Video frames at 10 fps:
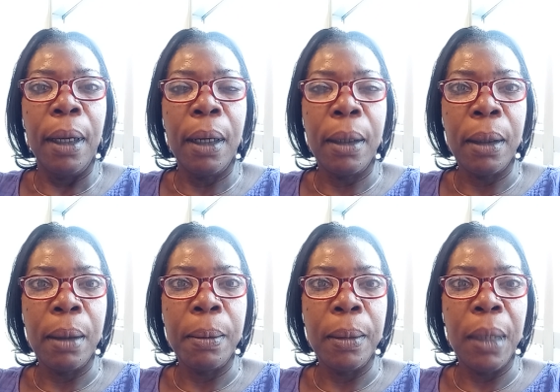
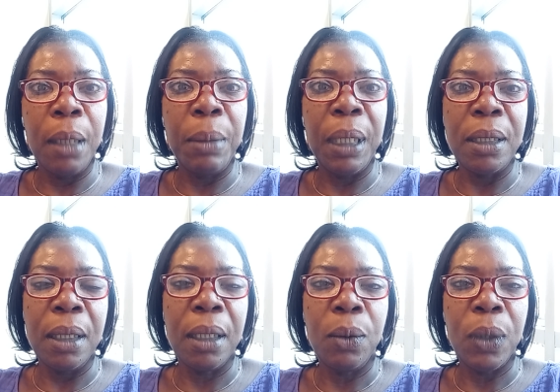Um, and
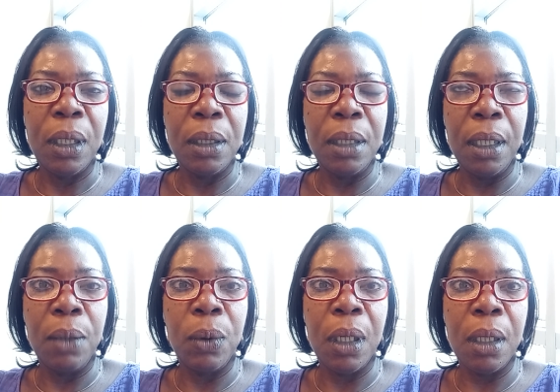basically, what it
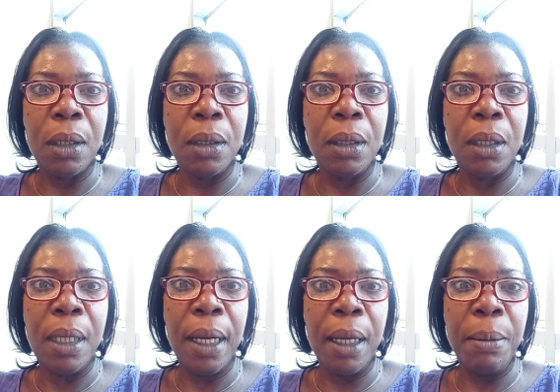did was
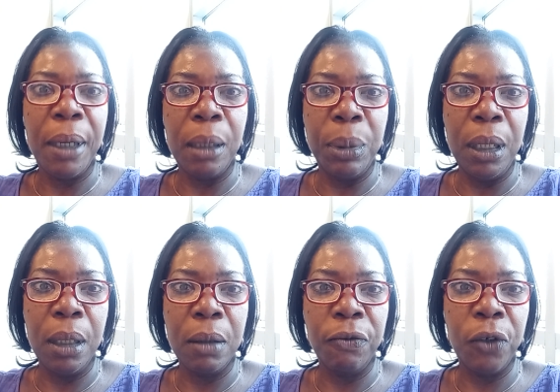deny my
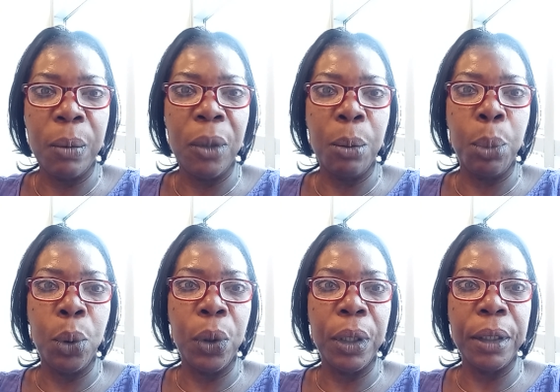appeal from the
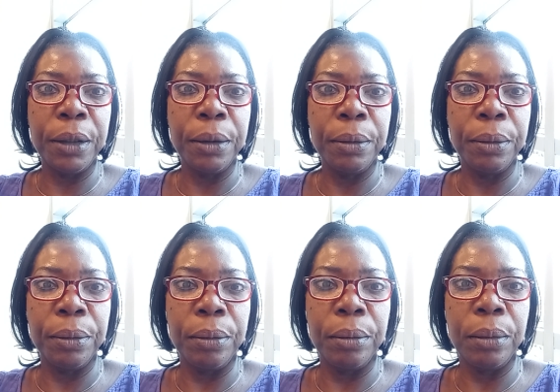board,
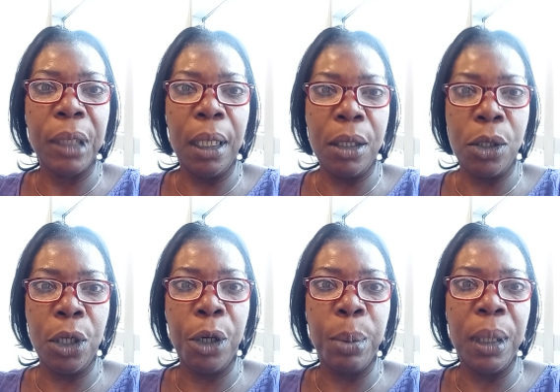the
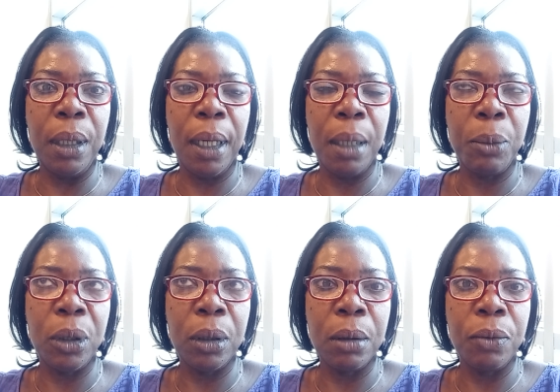ACRB, the
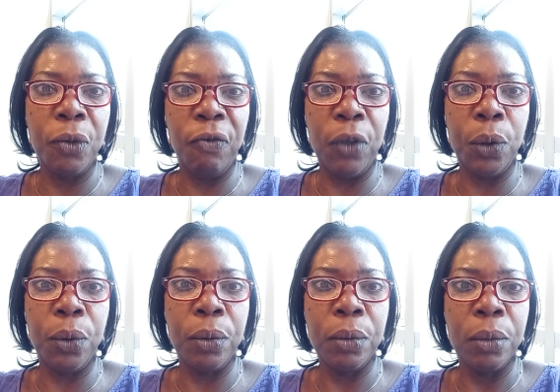Animal Review,